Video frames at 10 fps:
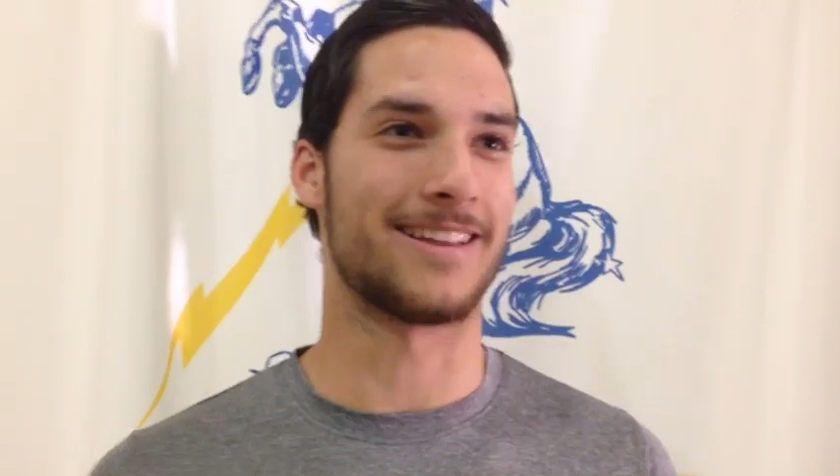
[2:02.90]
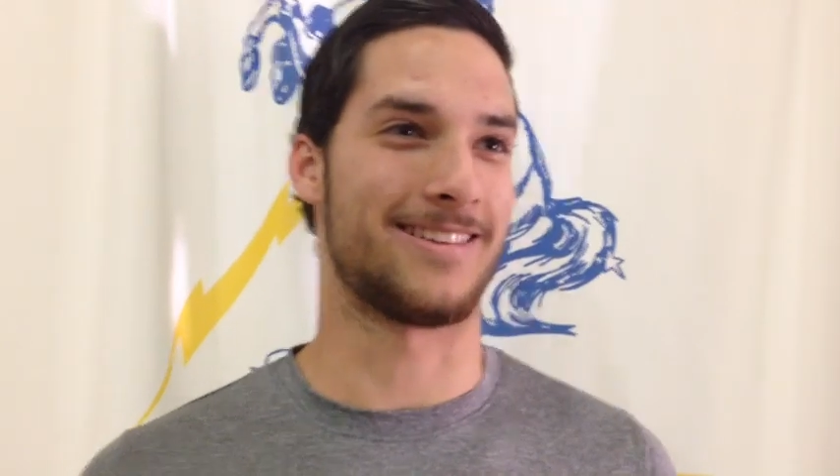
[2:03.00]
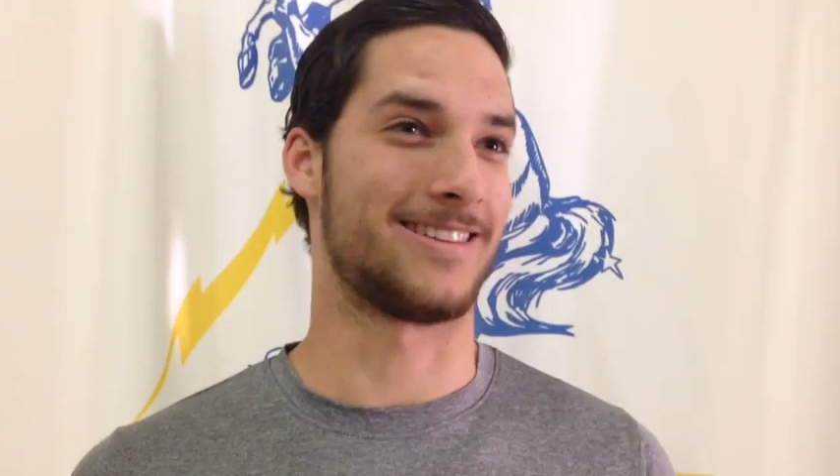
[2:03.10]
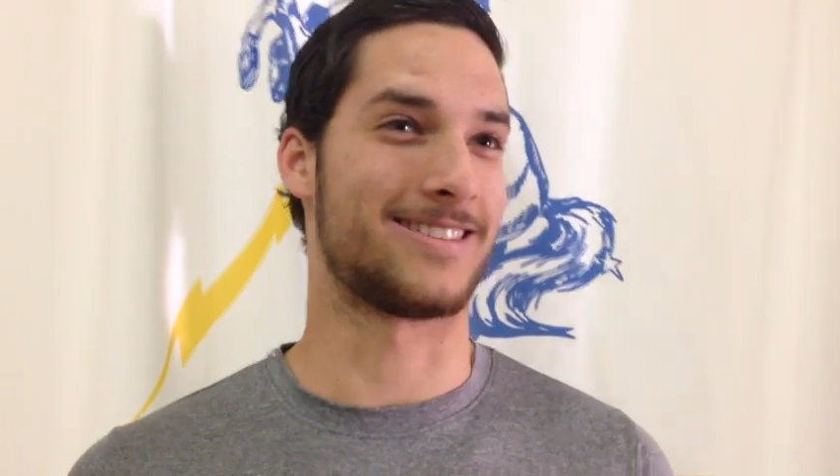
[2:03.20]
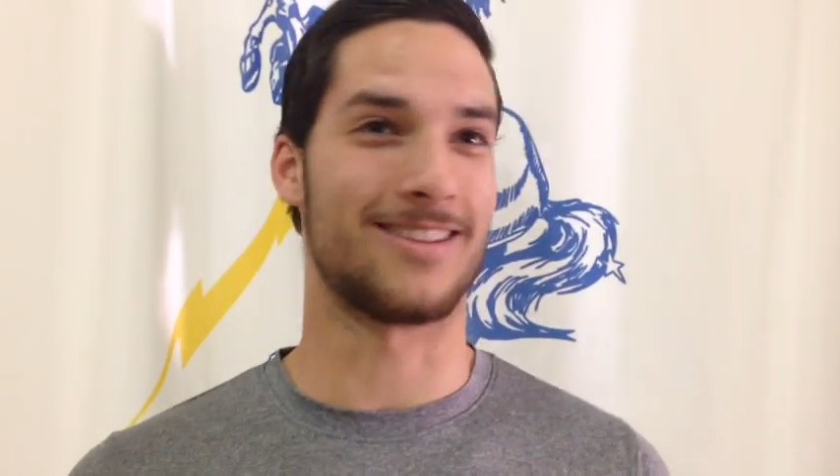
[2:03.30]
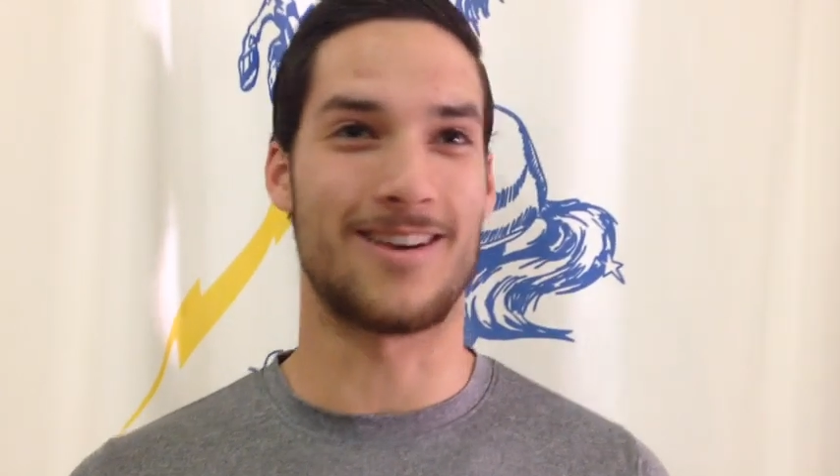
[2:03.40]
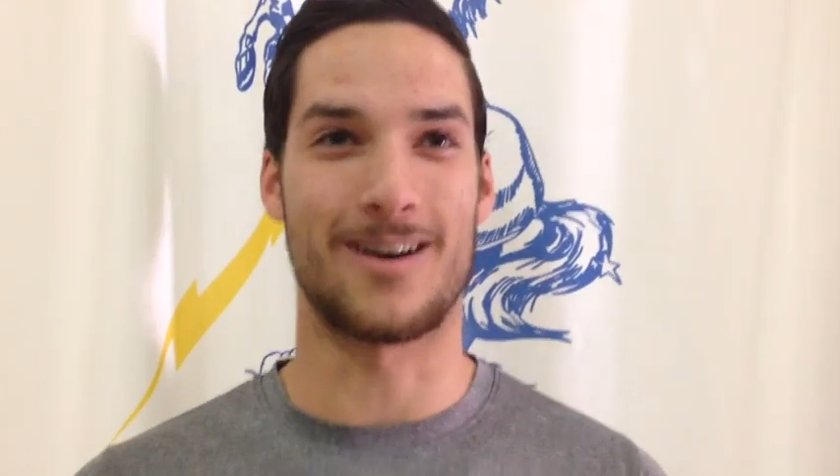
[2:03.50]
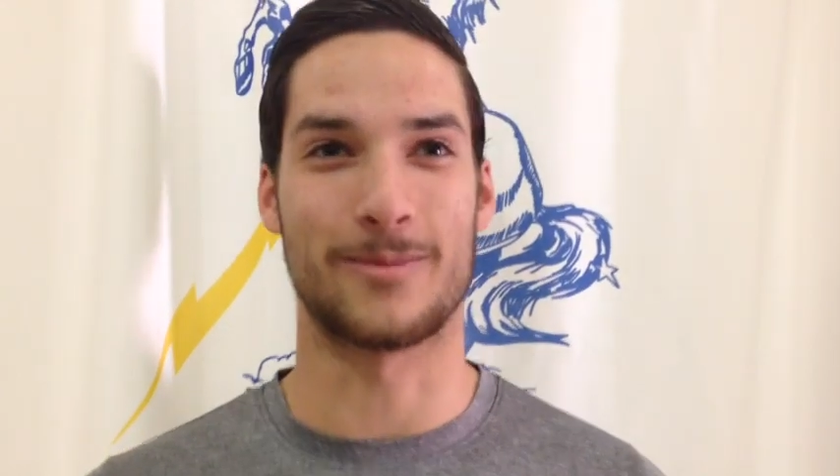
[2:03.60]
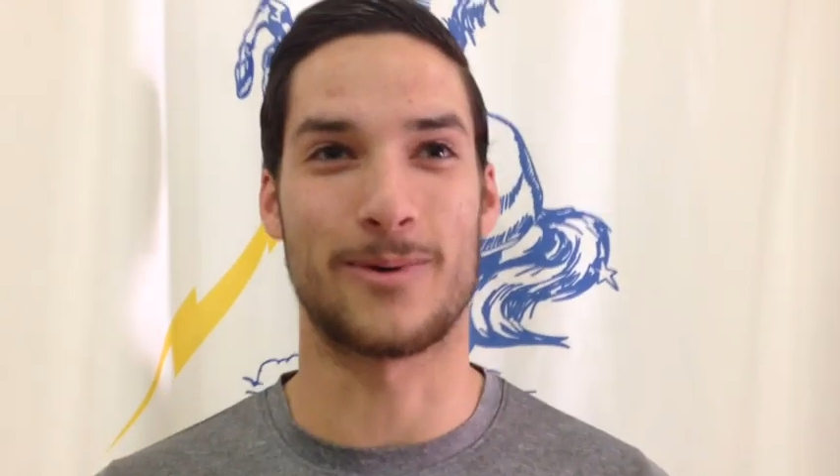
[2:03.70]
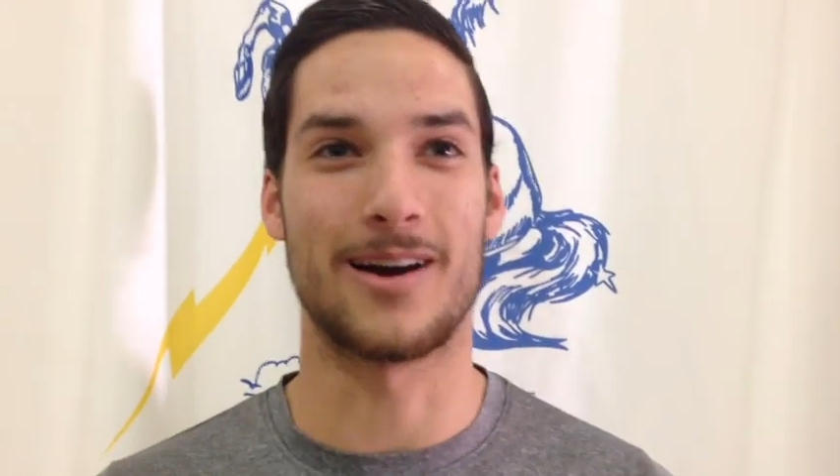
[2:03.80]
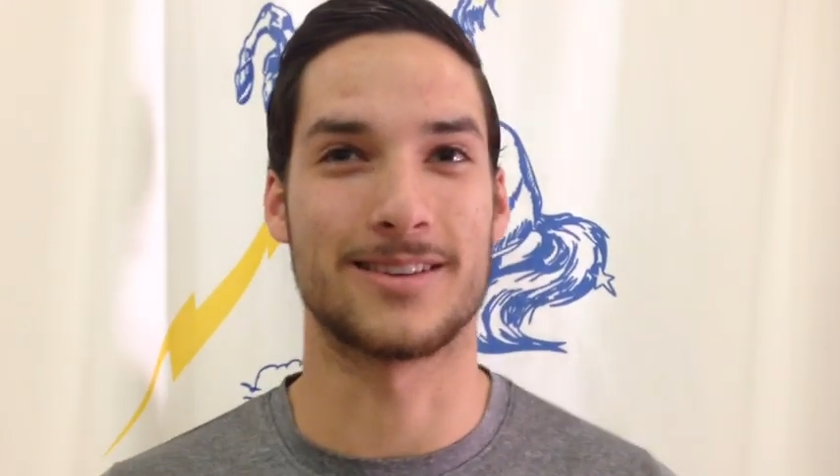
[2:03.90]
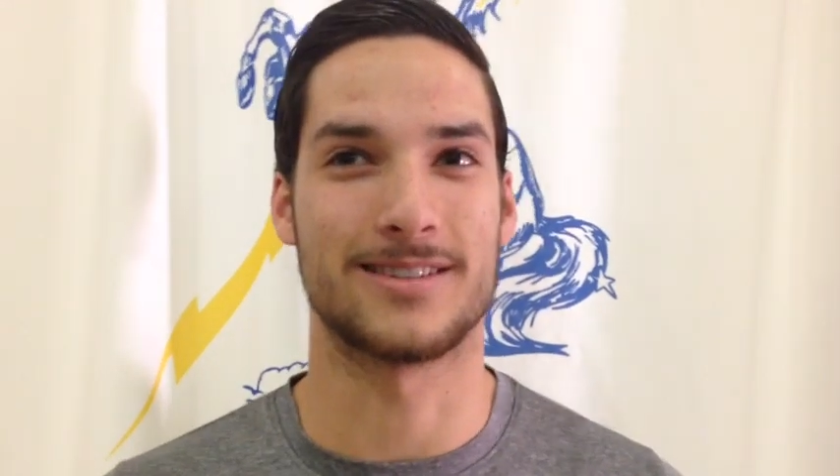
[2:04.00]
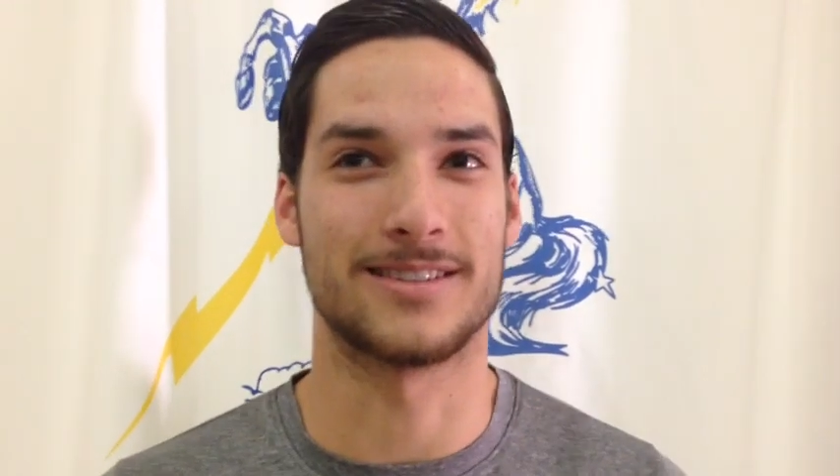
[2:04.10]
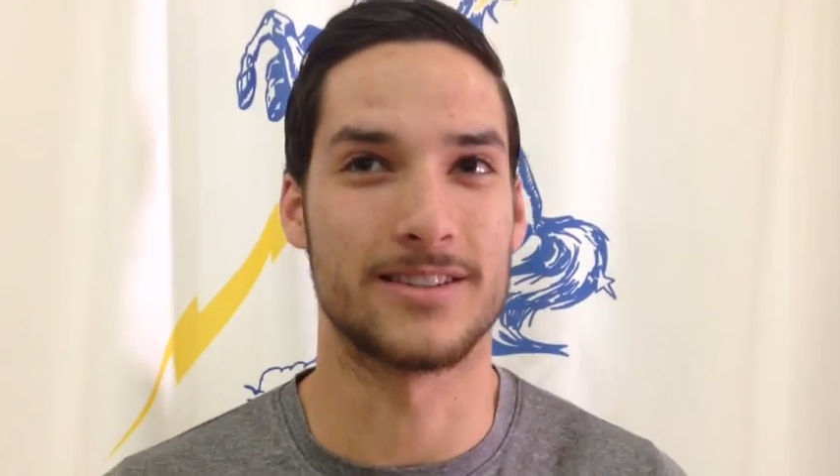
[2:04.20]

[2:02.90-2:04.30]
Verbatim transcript: it, it's a long process,